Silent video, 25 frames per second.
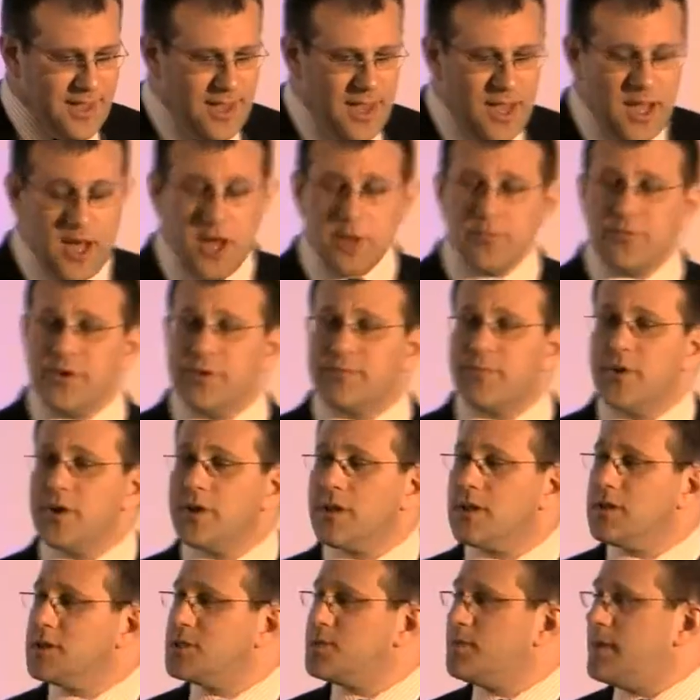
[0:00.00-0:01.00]
Hybrid
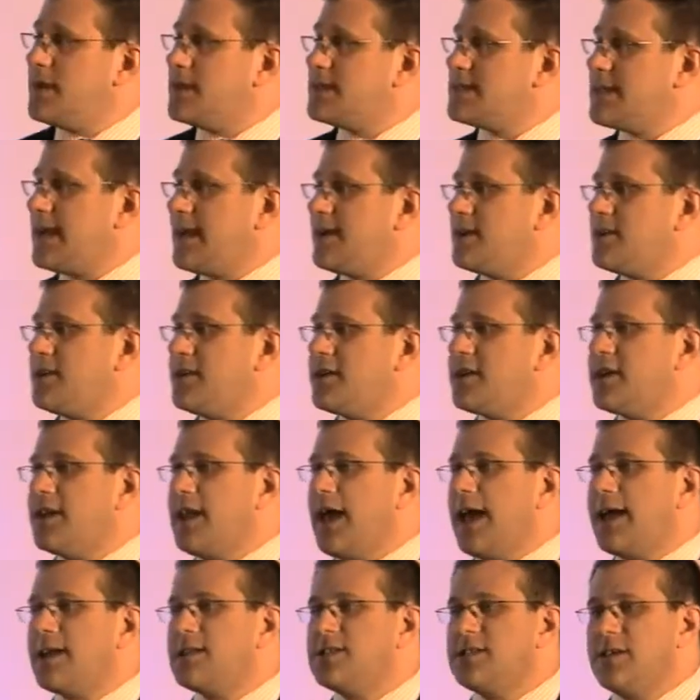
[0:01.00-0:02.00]
models means how do you
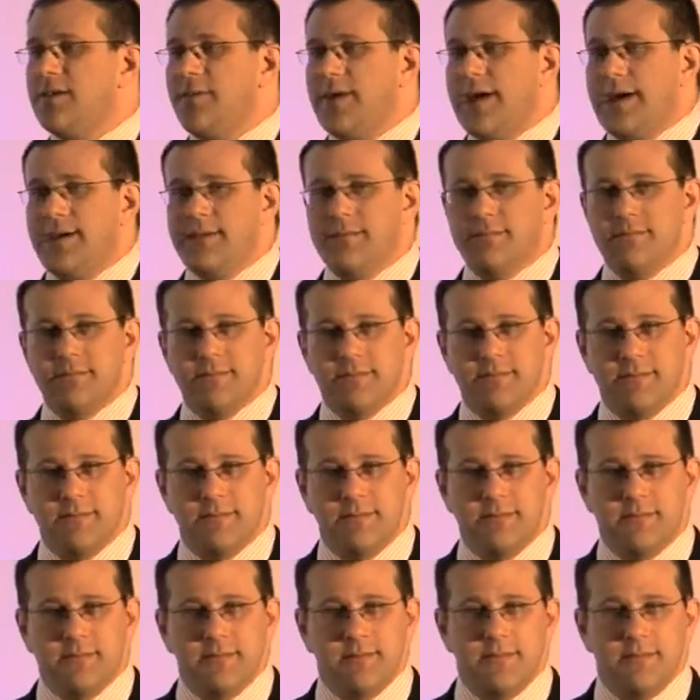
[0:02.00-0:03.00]
connect to it?
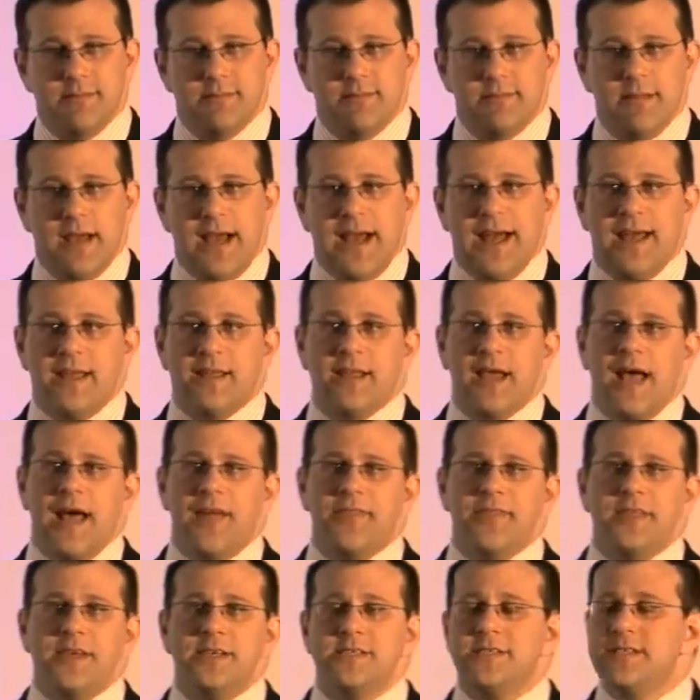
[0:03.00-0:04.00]

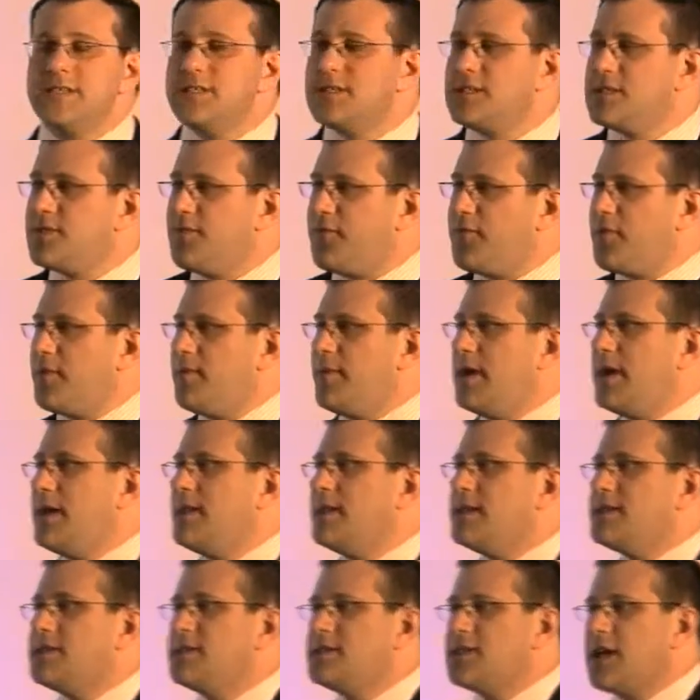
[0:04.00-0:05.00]
And this is, for me,
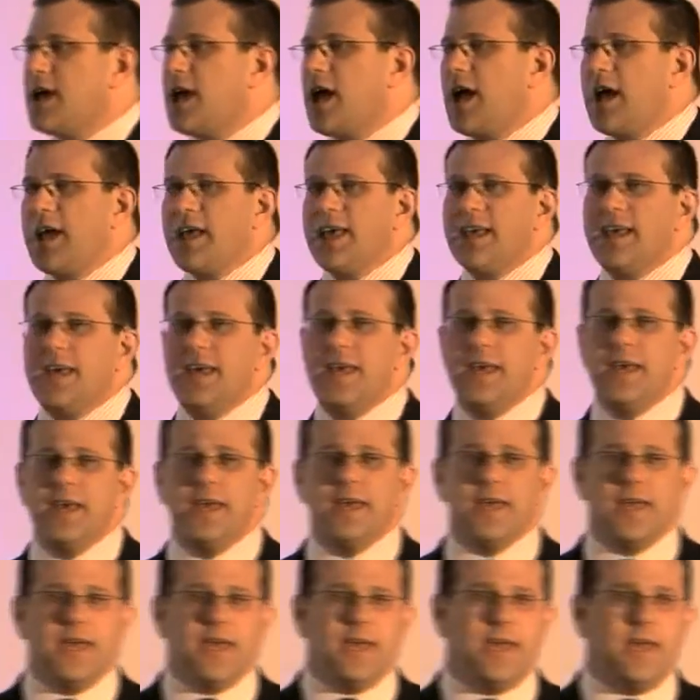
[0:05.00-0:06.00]
this is a
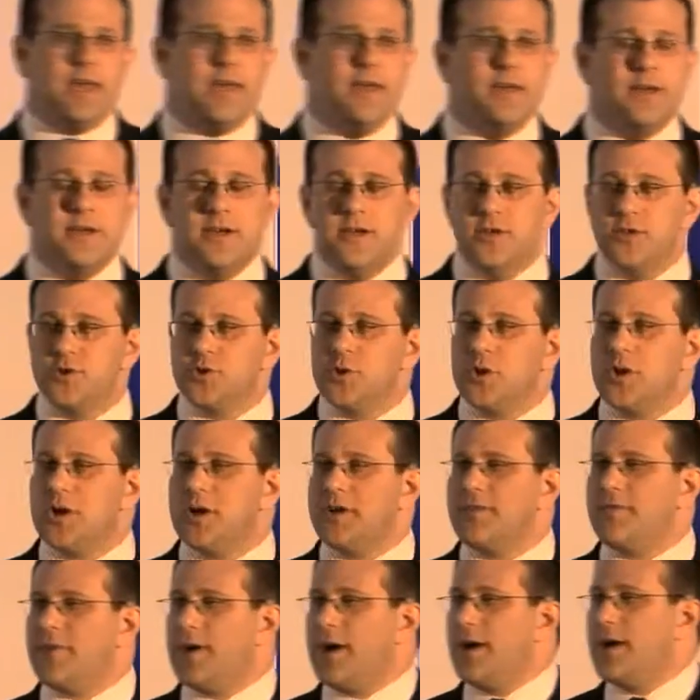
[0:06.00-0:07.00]
key
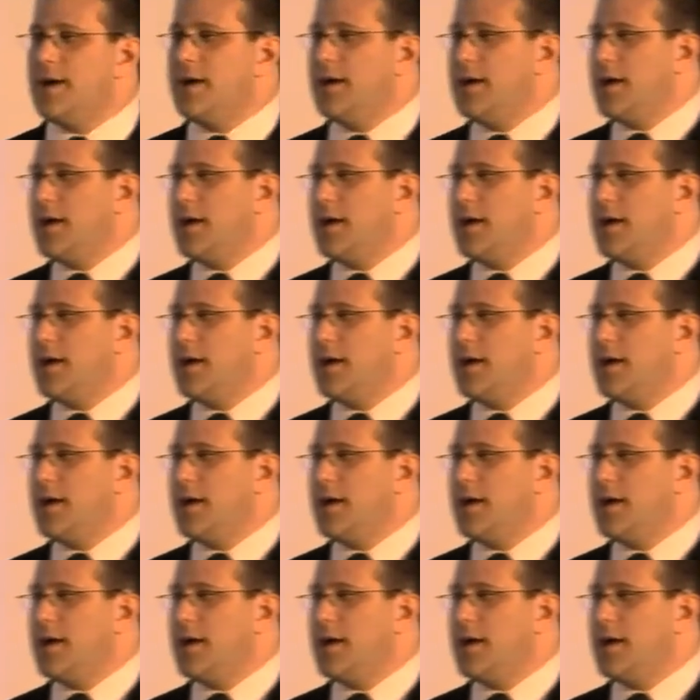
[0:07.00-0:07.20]
driver.